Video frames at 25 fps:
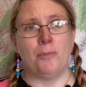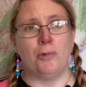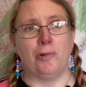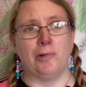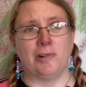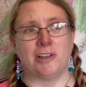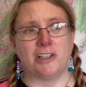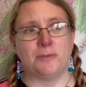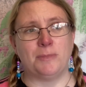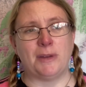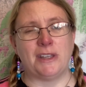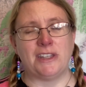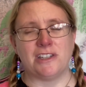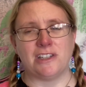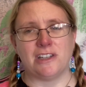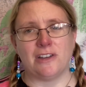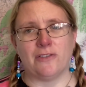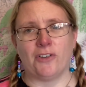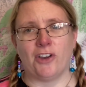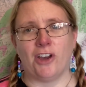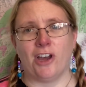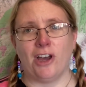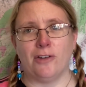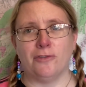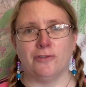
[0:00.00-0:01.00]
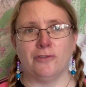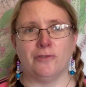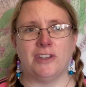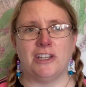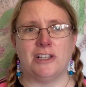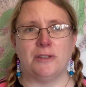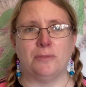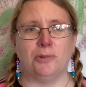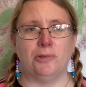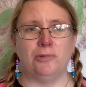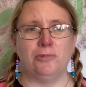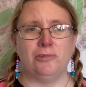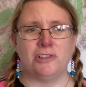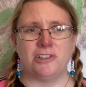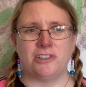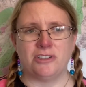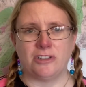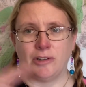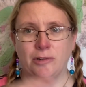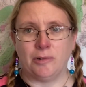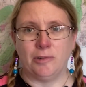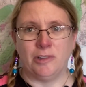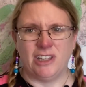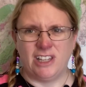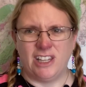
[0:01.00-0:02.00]
more expensive half of these pools,
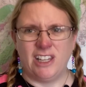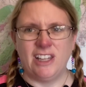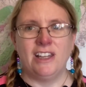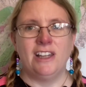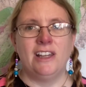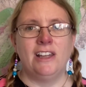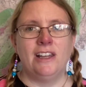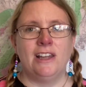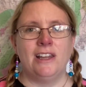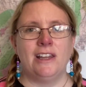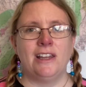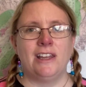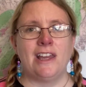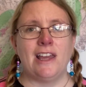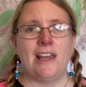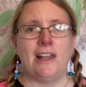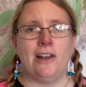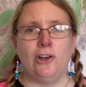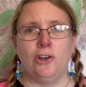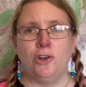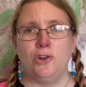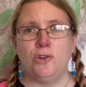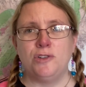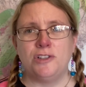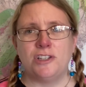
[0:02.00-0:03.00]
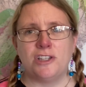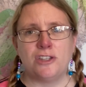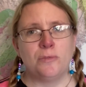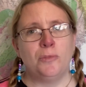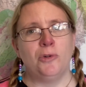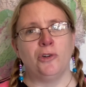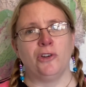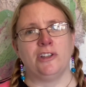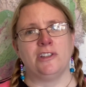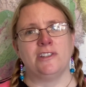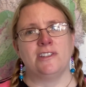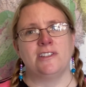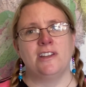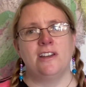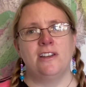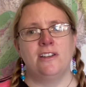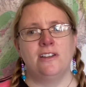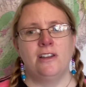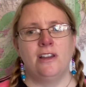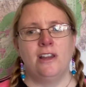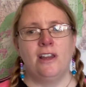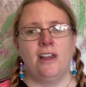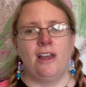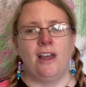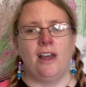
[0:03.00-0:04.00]
so yeah, loses a point.
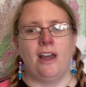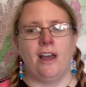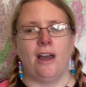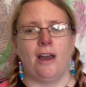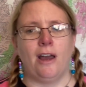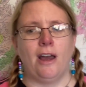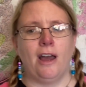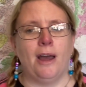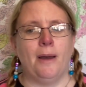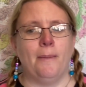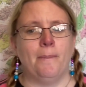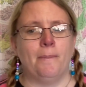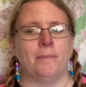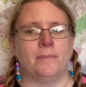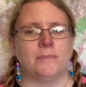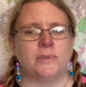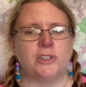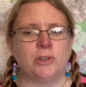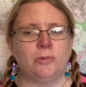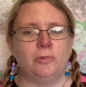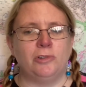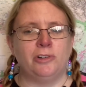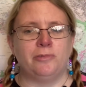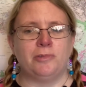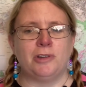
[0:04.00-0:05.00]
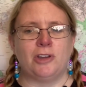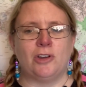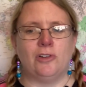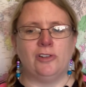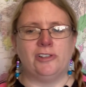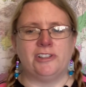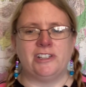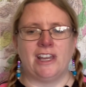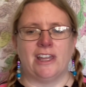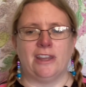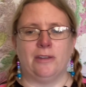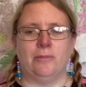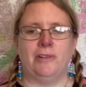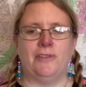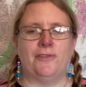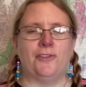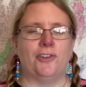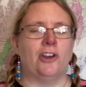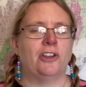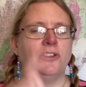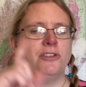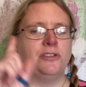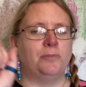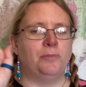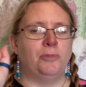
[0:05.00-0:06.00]
So what have we got altogether?
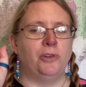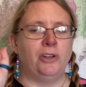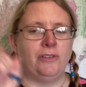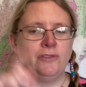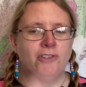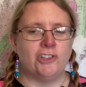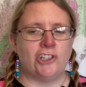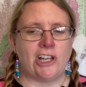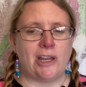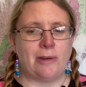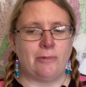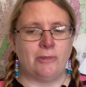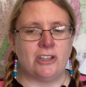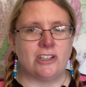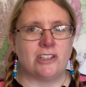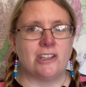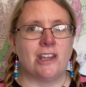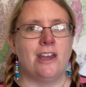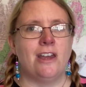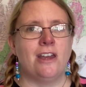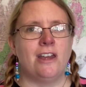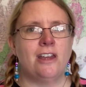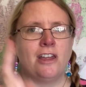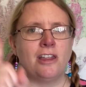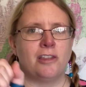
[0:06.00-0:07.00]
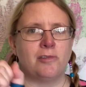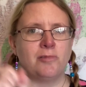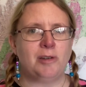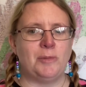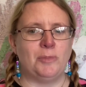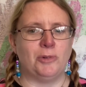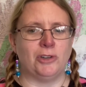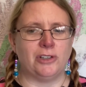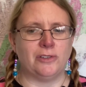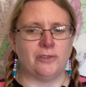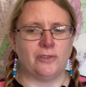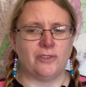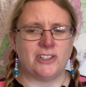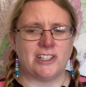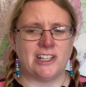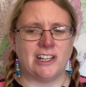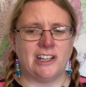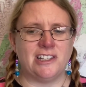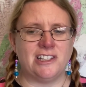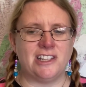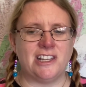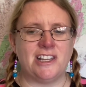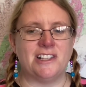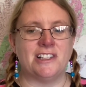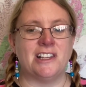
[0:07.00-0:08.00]
We've got point for showers, 3 points for
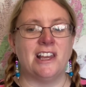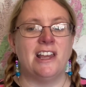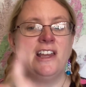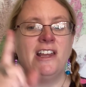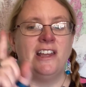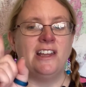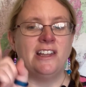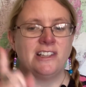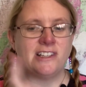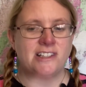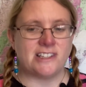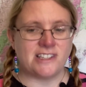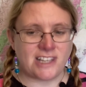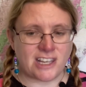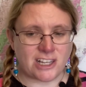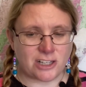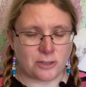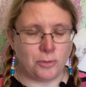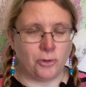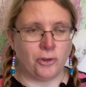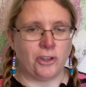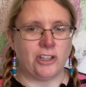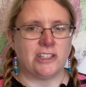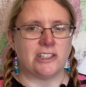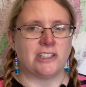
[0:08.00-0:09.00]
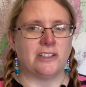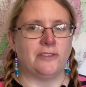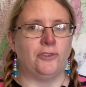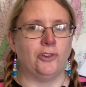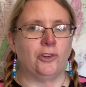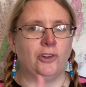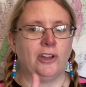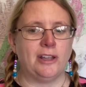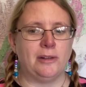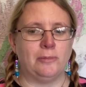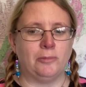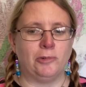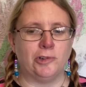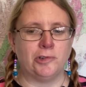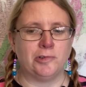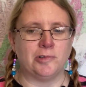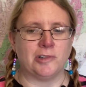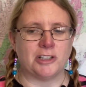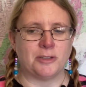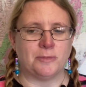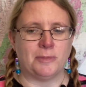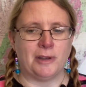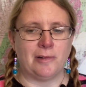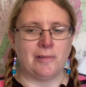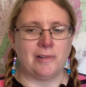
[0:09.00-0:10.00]
facilities, 6 points for
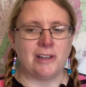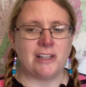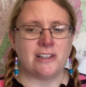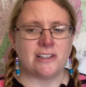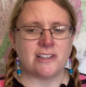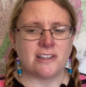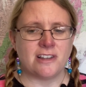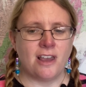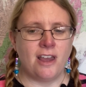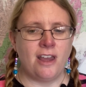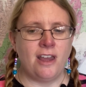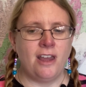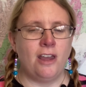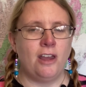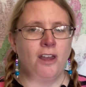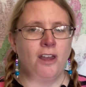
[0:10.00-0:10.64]
in-water experience,